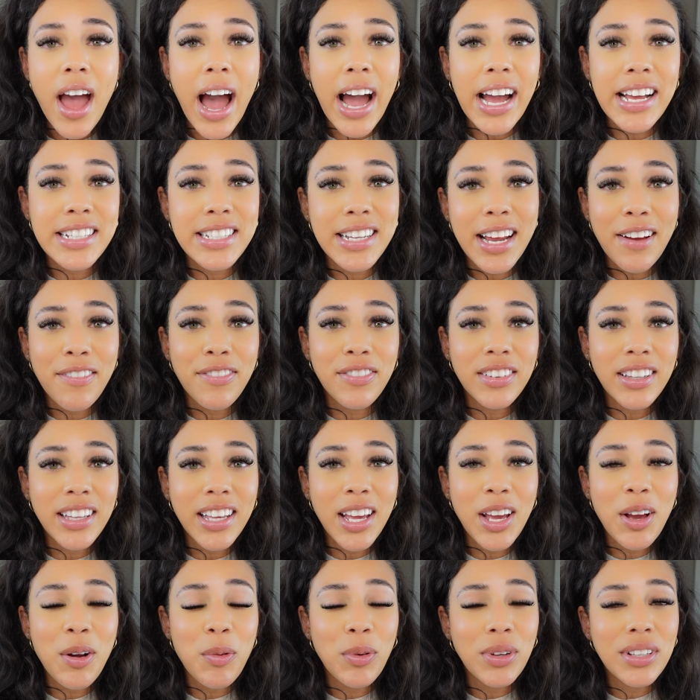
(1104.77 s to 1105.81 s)
I
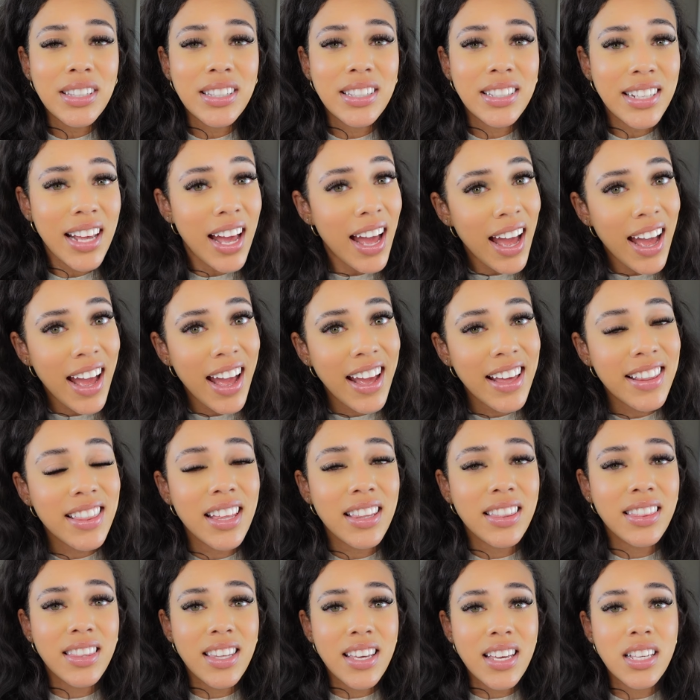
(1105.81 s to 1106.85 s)
definitely would say
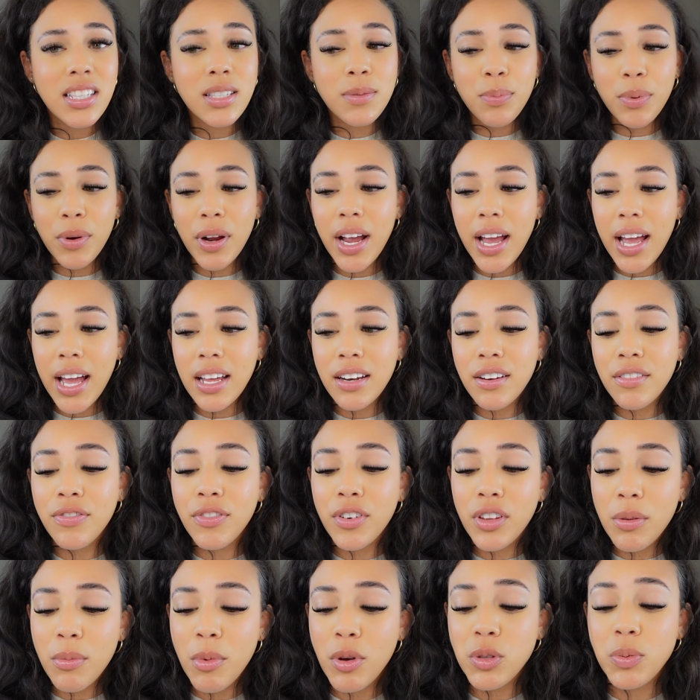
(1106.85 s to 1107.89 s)
that this brand,
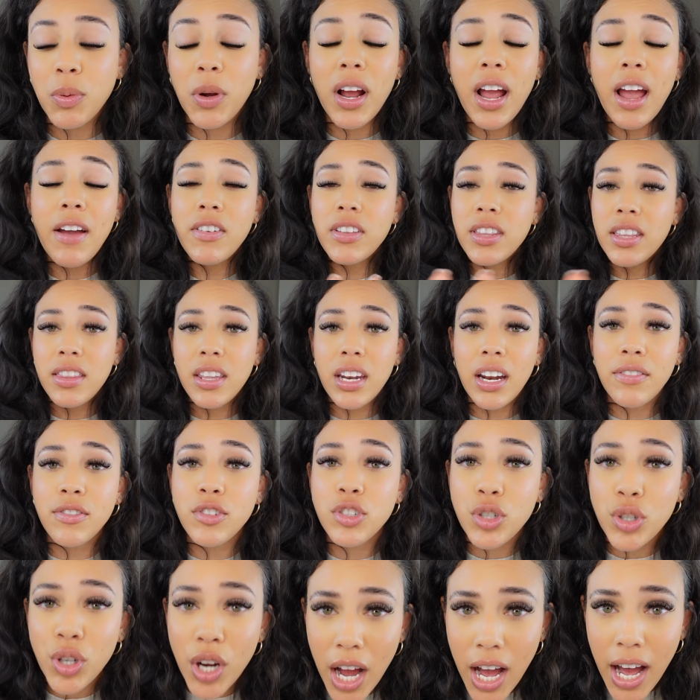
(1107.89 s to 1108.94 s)
for the most part, everything that I've
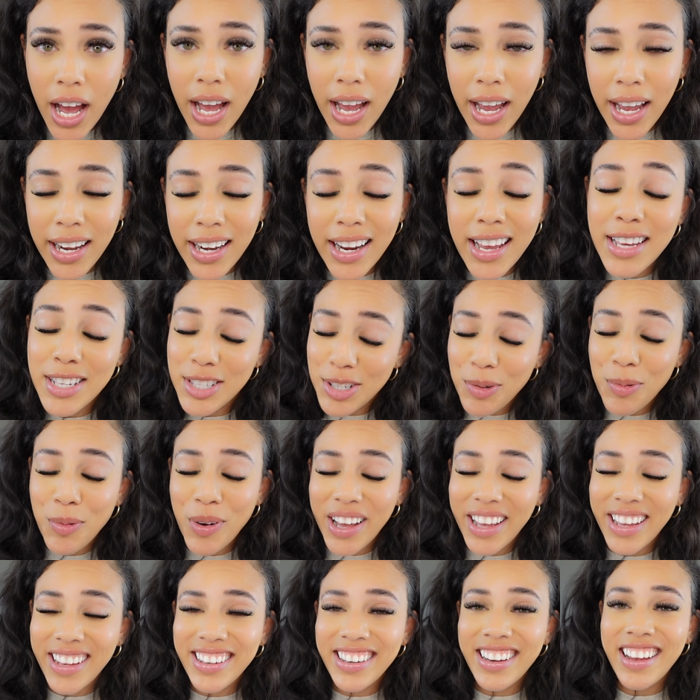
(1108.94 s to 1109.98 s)
tried is a
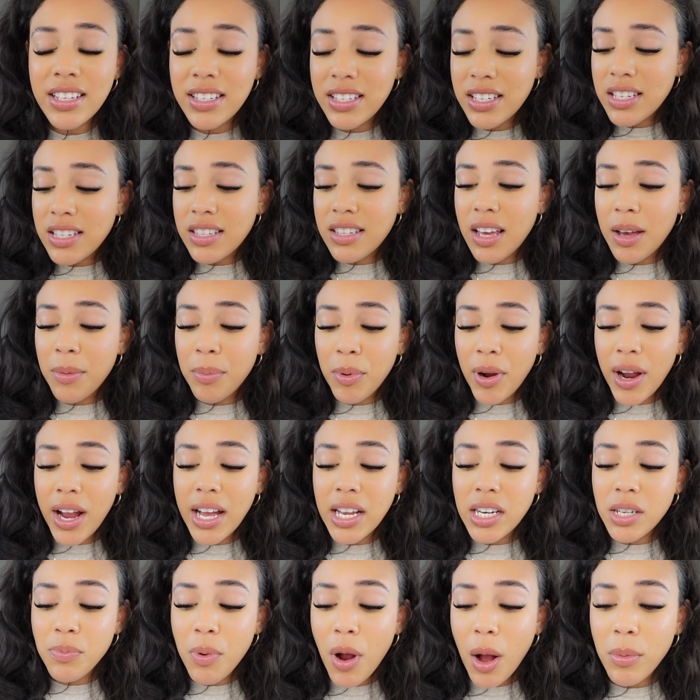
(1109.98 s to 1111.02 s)
win. This is a
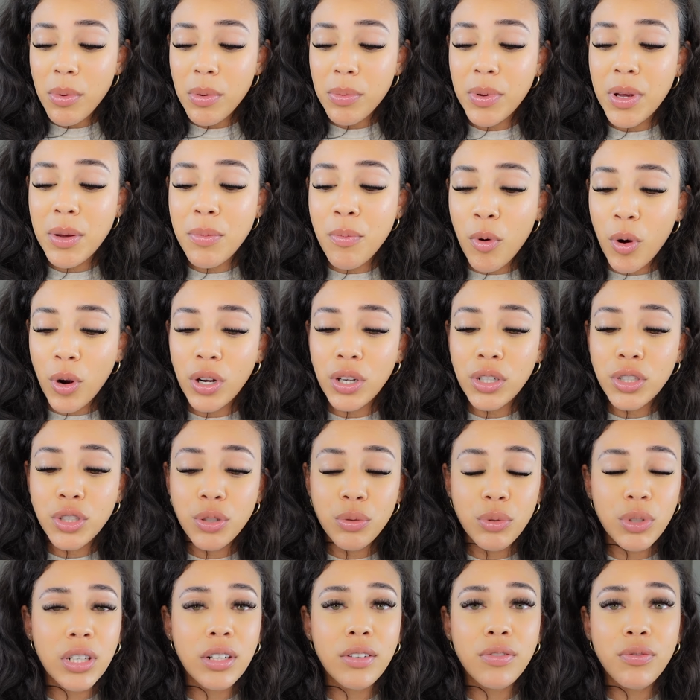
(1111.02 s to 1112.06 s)
brand probably more suited